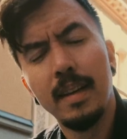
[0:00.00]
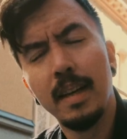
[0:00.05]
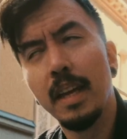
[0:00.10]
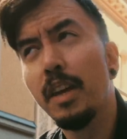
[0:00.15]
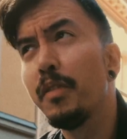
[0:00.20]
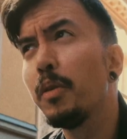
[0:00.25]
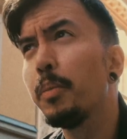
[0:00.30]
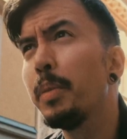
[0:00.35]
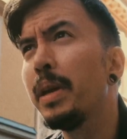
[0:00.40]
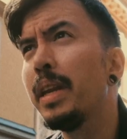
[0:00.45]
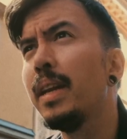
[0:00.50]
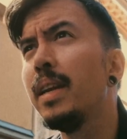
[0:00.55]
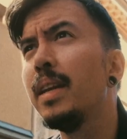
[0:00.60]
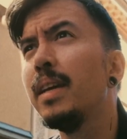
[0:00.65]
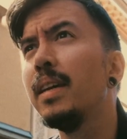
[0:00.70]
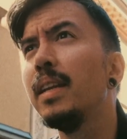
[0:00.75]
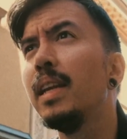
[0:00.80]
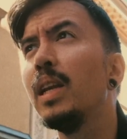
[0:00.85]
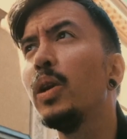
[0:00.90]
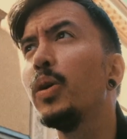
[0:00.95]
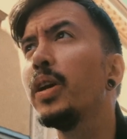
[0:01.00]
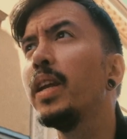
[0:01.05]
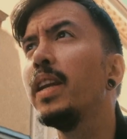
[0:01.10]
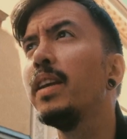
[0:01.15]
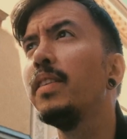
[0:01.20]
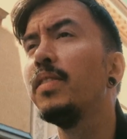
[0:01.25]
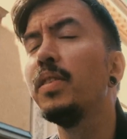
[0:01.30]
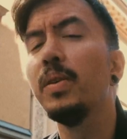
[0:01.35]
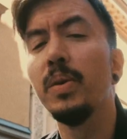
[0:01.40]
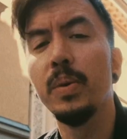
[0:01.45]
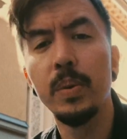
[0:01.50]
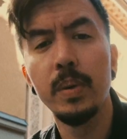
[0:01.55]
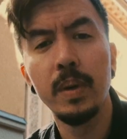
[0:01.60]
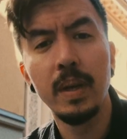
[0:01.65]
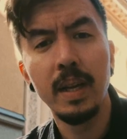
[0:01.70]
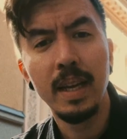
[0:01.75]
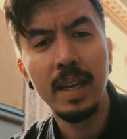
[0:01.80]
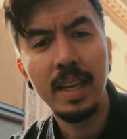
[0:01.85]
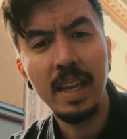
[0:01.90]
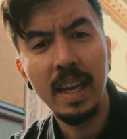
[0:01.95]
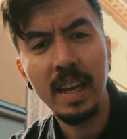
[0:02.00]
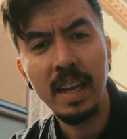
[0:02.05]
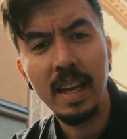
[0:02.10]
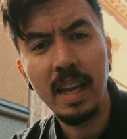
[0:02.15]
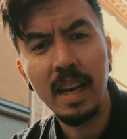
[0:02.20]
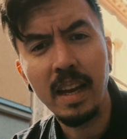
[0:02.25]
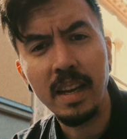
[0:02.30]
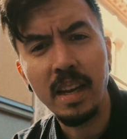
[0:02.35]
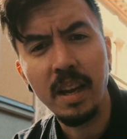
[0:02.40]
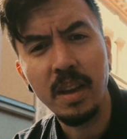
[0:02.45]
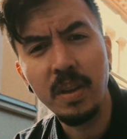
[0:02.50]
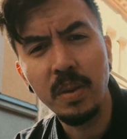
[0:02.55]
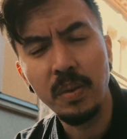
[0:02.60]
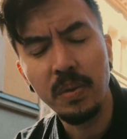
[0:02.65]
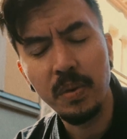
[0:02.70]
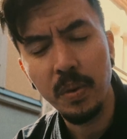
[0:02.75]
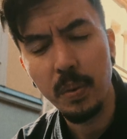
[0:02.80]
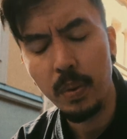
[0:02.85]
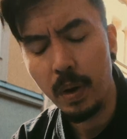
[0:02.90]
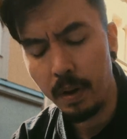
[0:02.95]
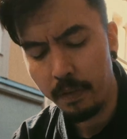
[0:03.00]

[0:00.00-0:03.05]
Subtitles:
If you've been looking into getting a Leica Q2,